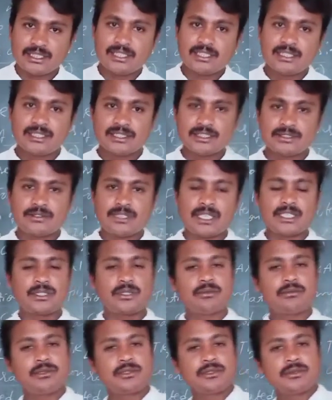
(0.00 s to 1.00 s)
these
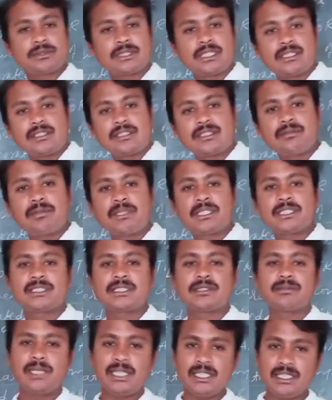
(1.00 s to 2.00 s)
vacuum tubes are
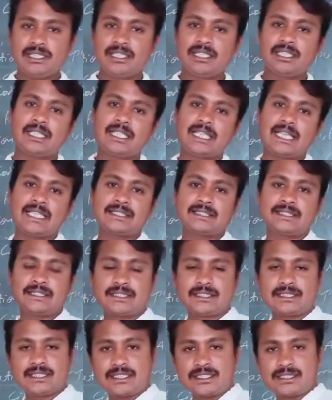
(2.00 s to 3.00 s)
replaced by
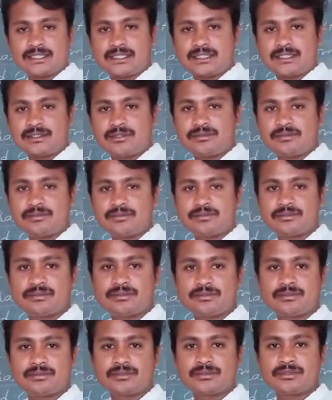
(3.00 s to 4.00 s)
transistors.
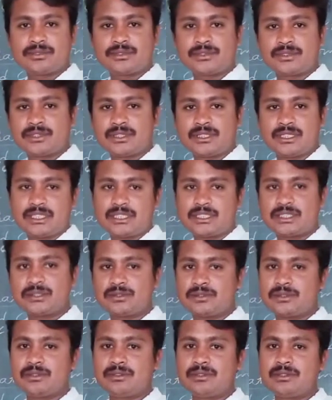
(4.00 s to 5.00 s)

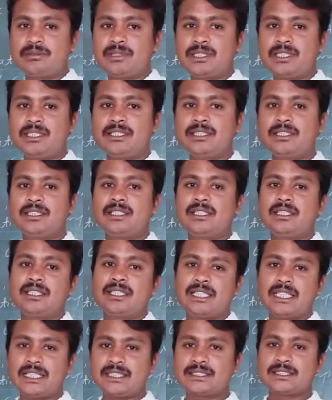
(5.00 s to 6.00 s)
Understood, everybody?
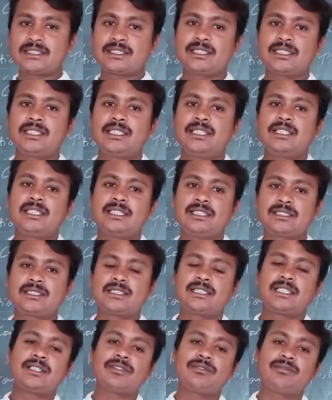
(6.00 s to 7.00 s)
Next,
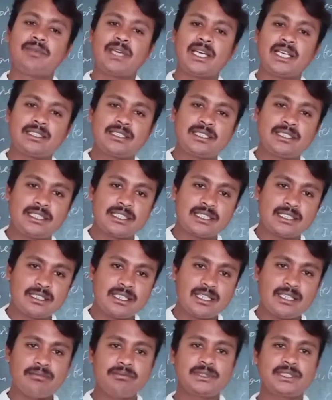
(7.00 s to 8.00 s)
instead of magnetic
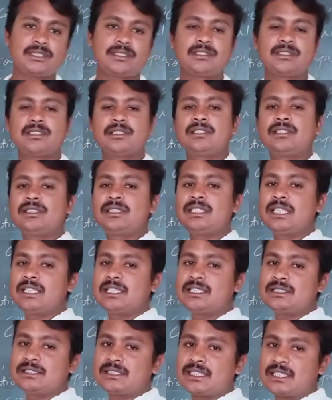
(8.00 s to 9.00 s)
drums, here
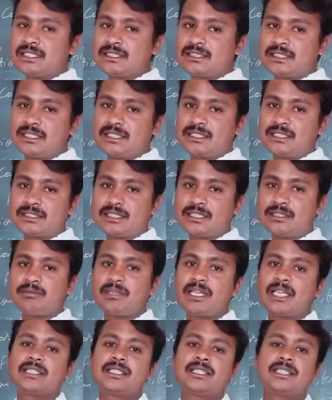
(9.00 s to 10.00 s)
in second generation,
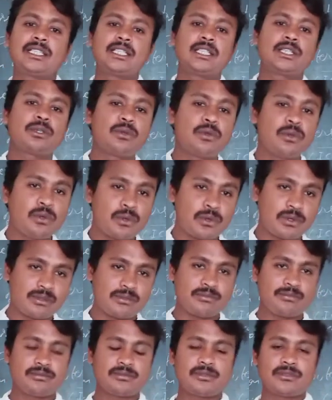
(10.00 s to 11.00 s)
magnetic core
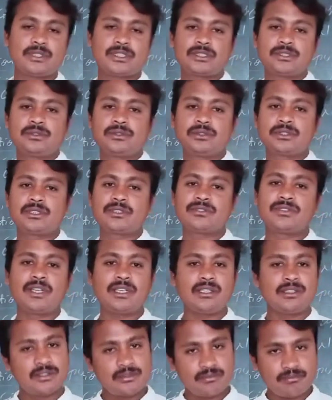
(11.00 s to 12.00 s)
was used for
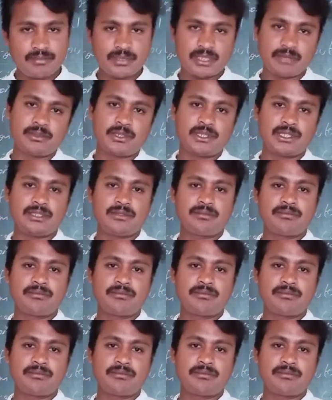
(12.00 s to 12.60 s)
memory.